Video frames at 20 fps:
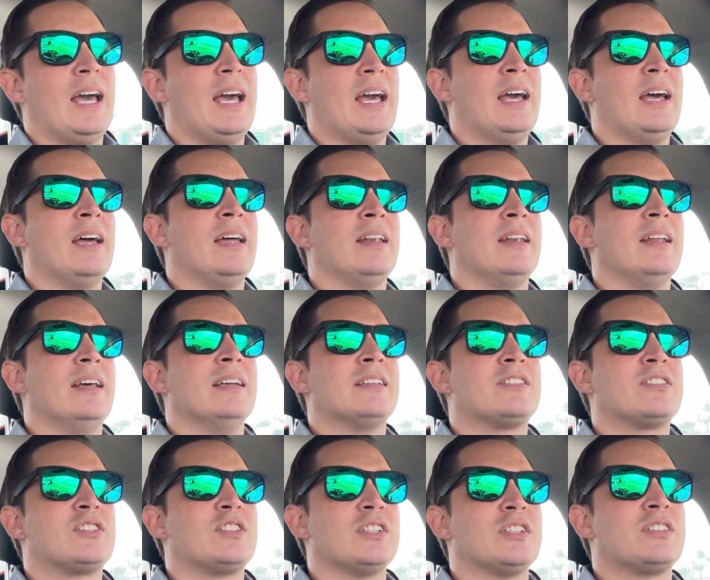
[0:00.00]
And
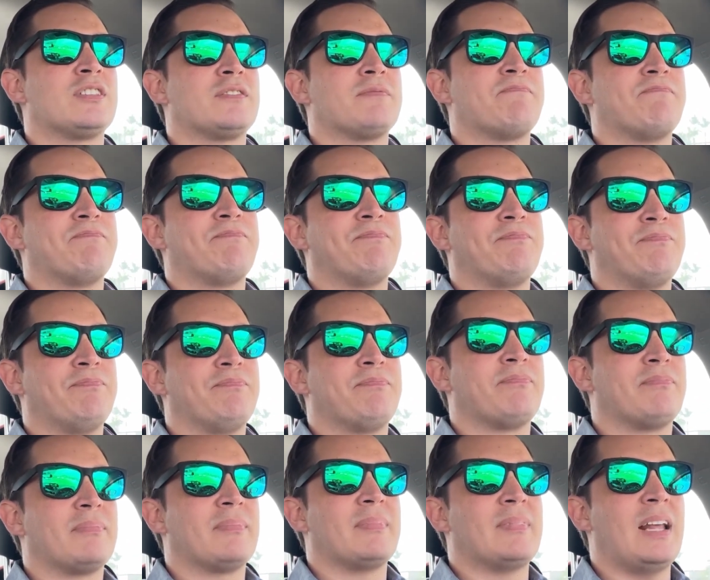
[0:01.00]
it's just,
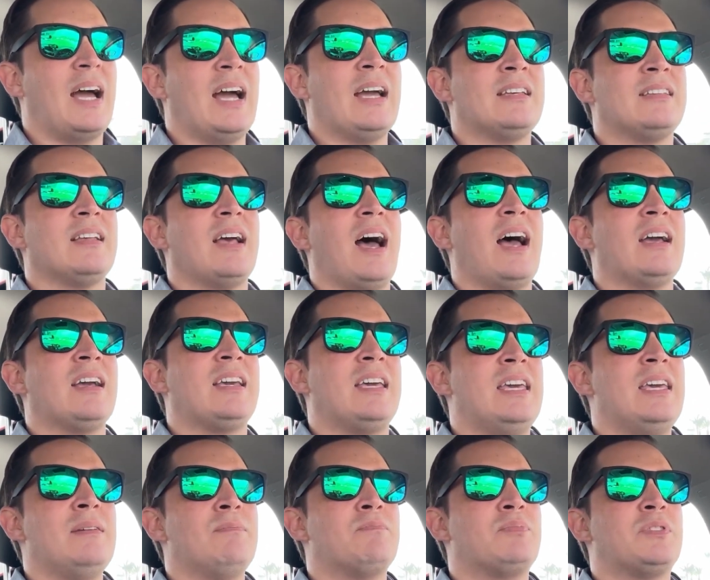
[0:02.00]
I
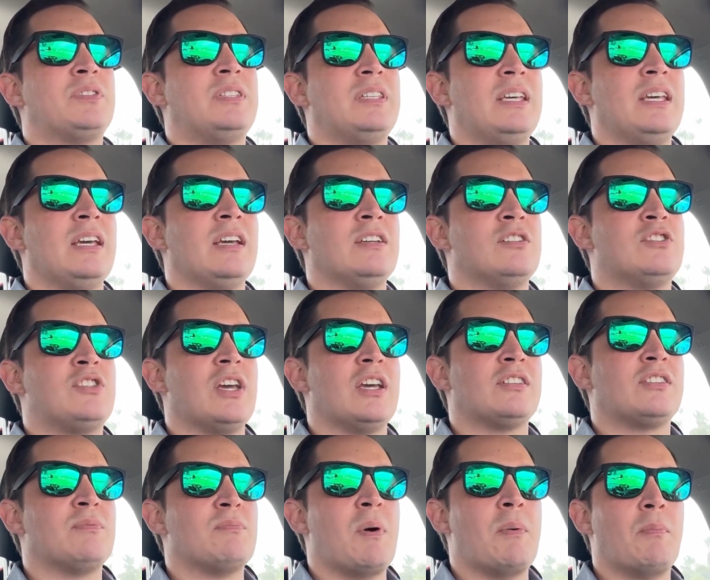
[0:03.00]
keep seeing
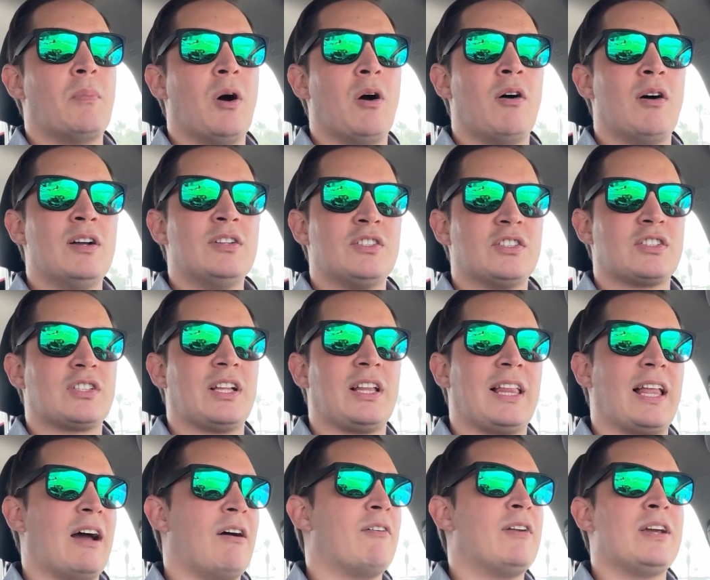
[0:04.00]
Jason Momoa just
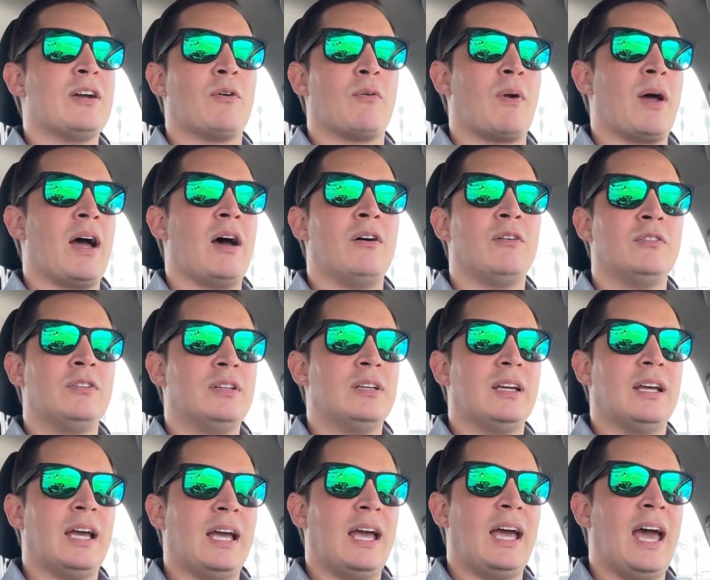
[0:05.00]
clowning around,
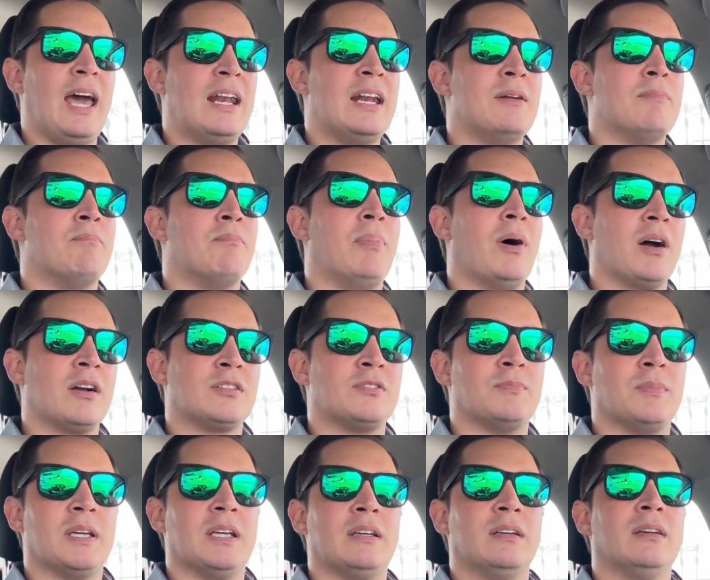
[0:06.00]
and it bugs
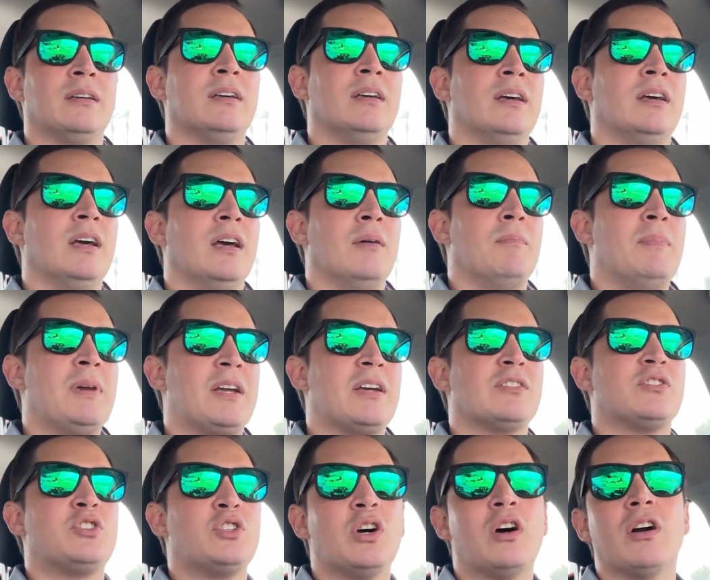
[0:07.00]
me.
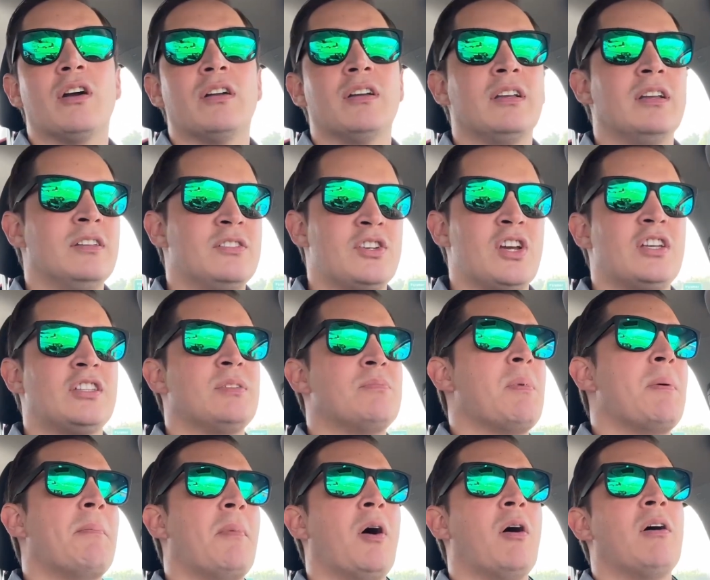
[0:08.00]
Because sure, Jason
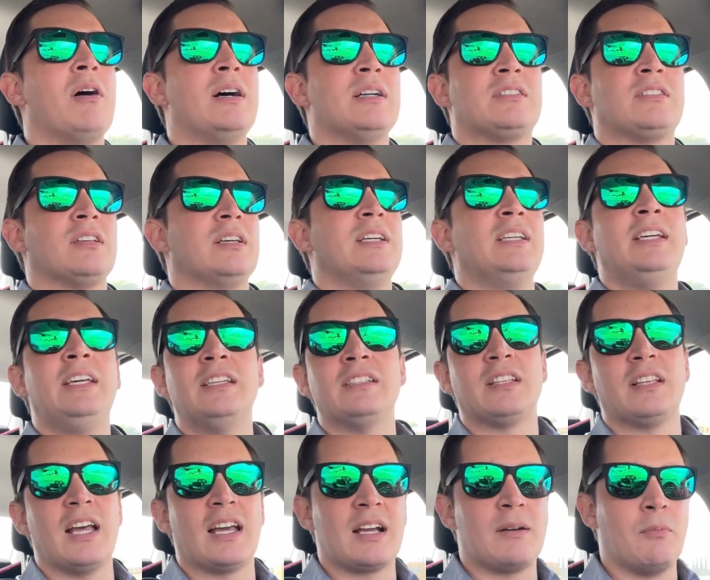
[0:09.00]
Momoa, he's a
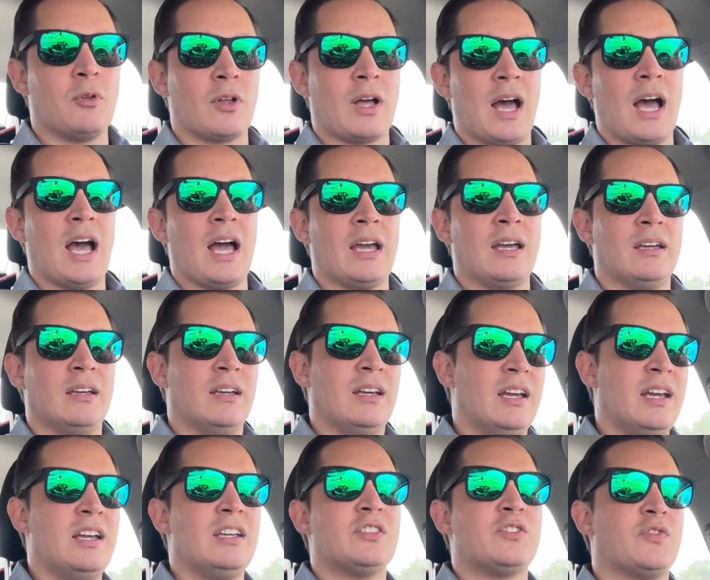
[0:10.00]
likable guy.
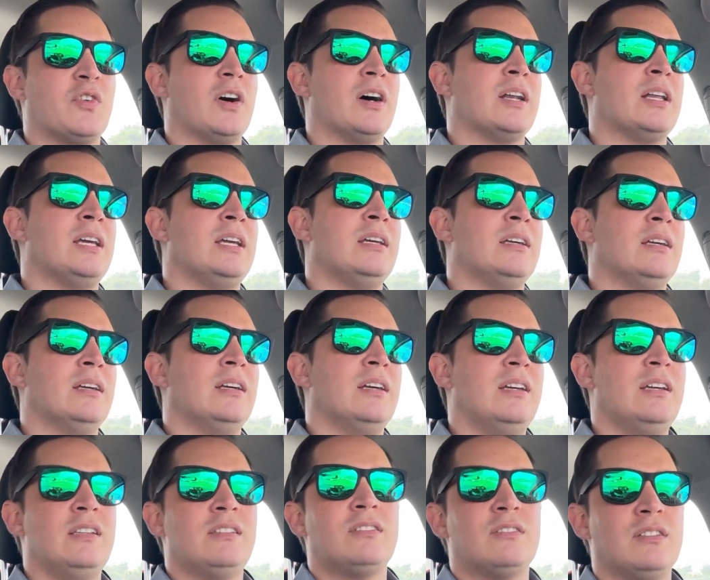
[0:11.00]
He's funny.
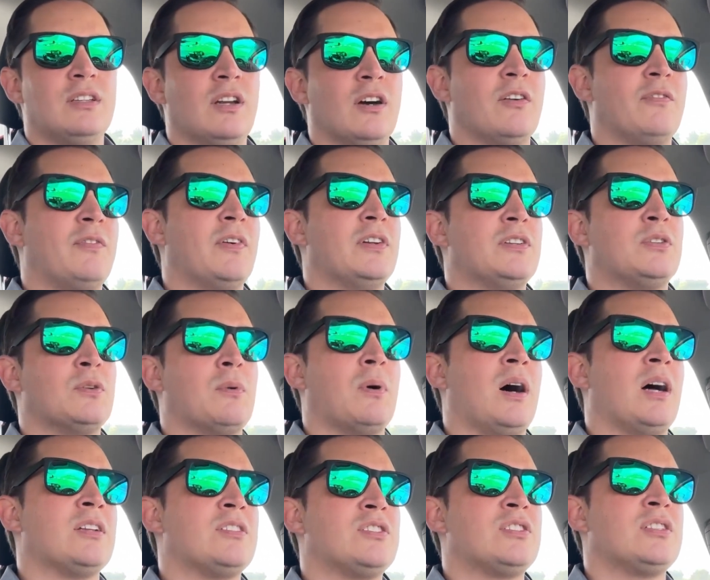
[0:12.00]
He's, fun to
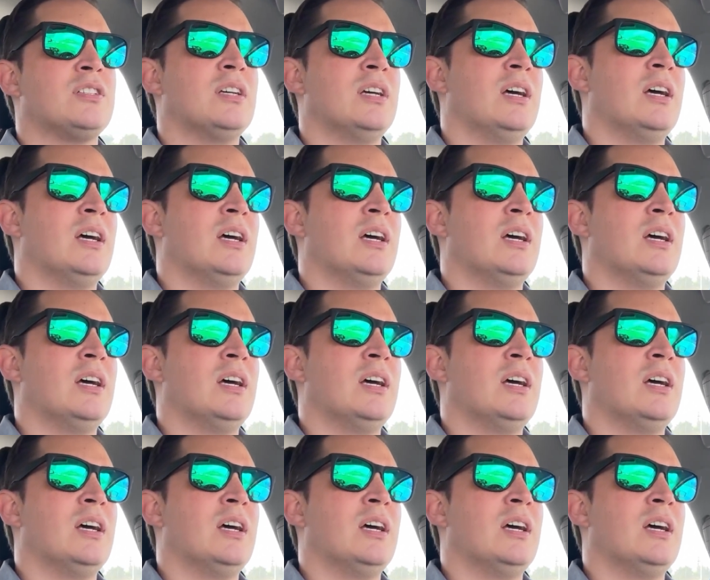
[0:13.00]
watch.